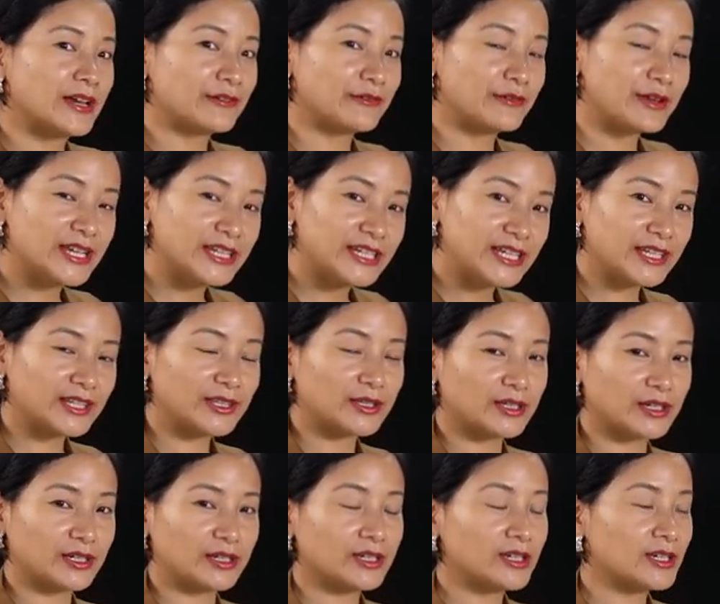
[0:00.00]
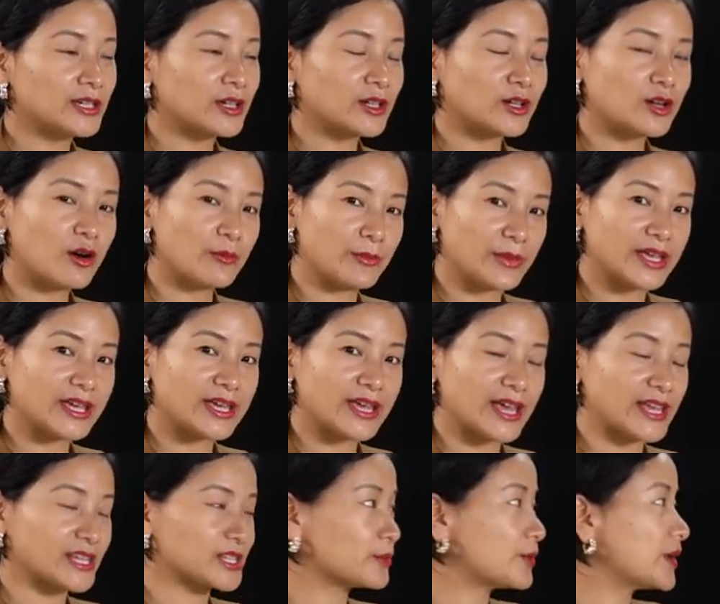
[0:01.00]
reading the comic
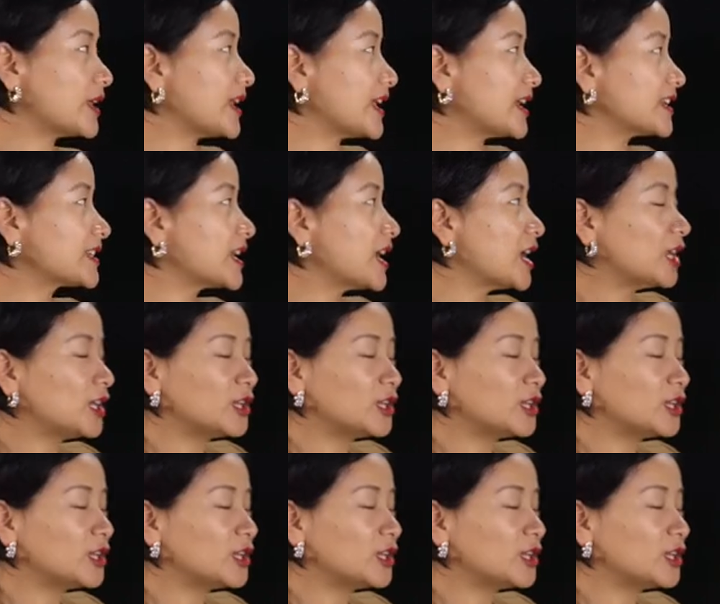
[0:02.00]
as well as